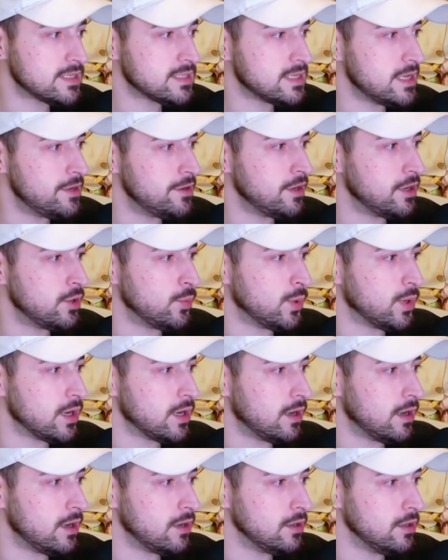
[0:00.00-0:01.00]
Next set you're
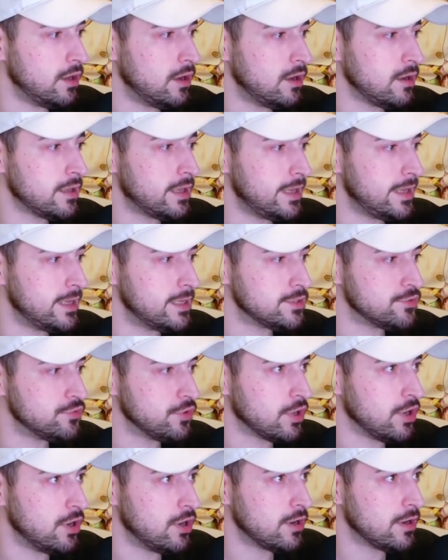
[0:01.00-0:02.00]
going to want to unlock
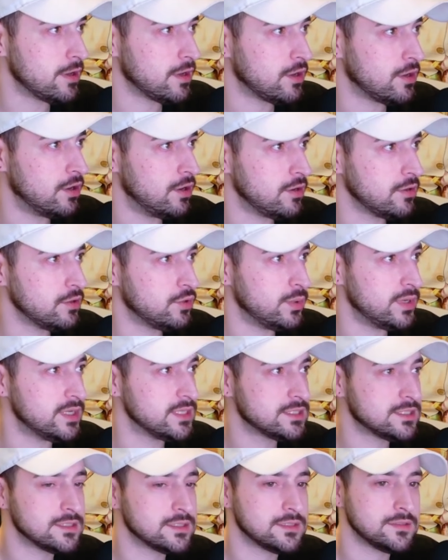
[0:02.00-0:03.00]
is Draconic
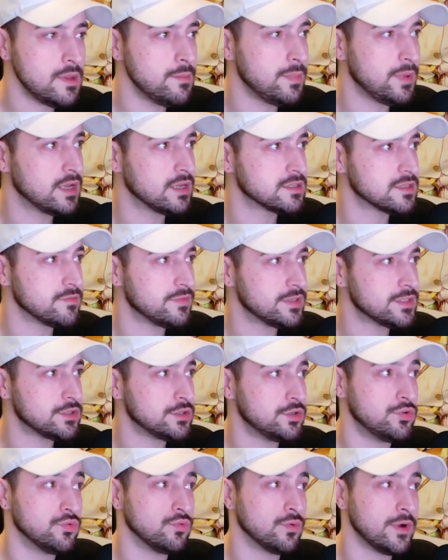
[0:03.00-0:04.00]
Conquest because
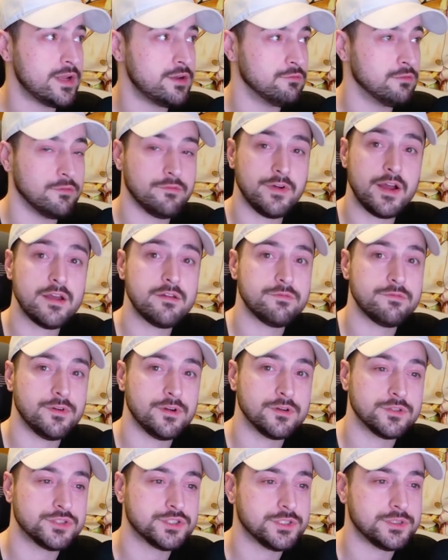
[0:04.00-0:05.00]
of its great
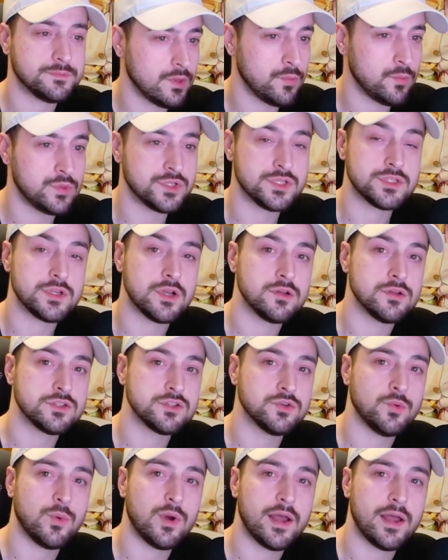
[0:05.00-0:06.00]
revive function, which is
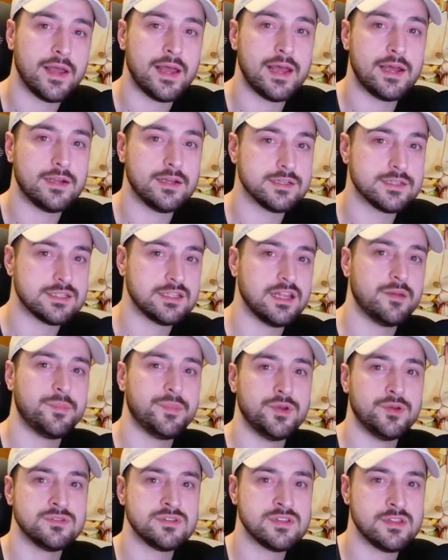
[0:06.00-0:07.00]
also why I had
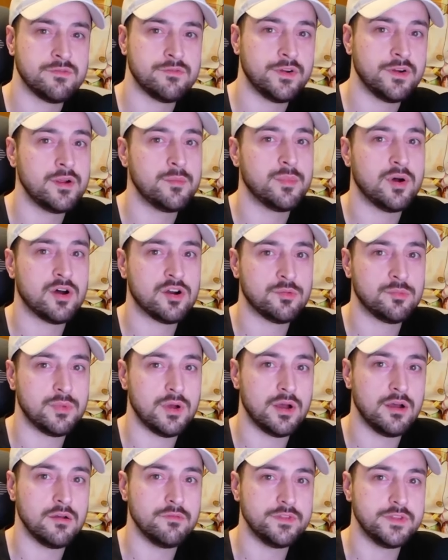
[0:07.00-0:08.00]
Asclepios at the very
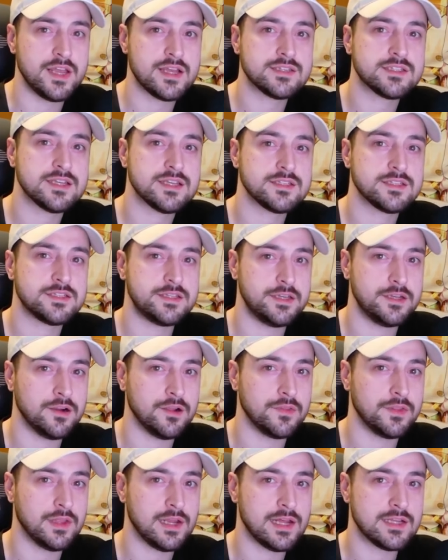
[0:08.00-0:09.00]
bottom of the SS
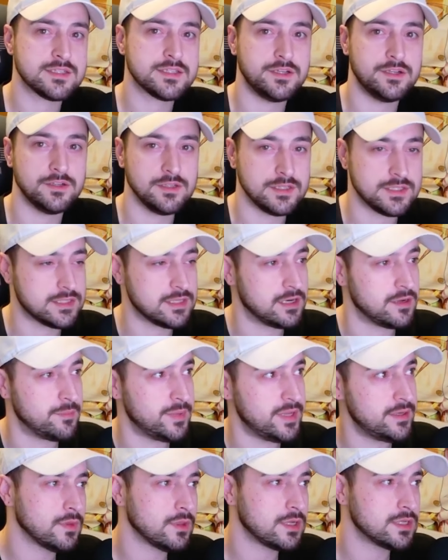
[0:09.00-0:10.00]
tier in the last tier
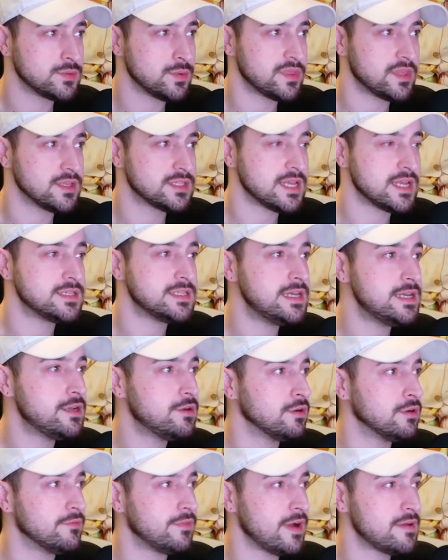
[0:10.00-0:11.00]
list that I made, because with this
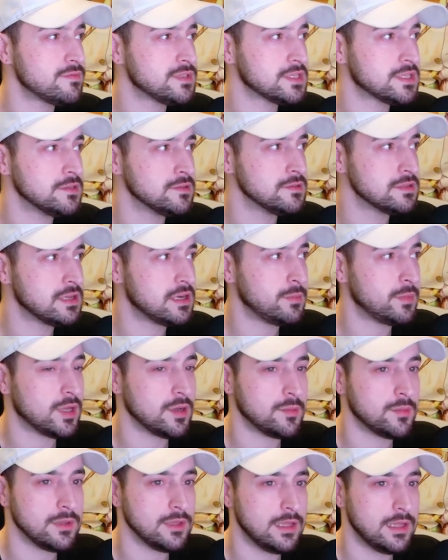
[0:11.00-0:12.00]
antique, her revive skill is
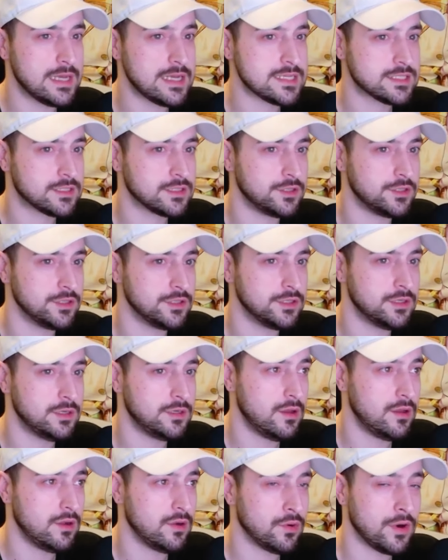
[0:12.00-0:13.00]
going to become less
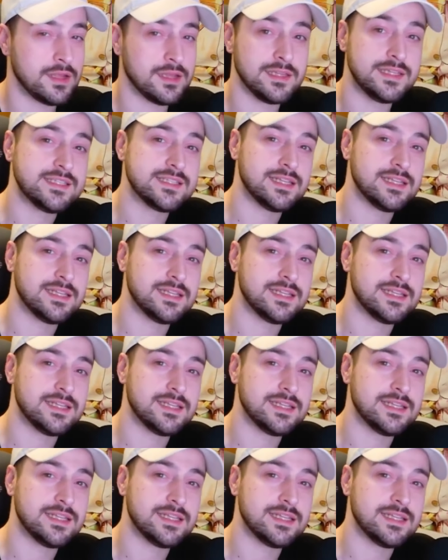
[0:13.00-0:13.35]
good, or at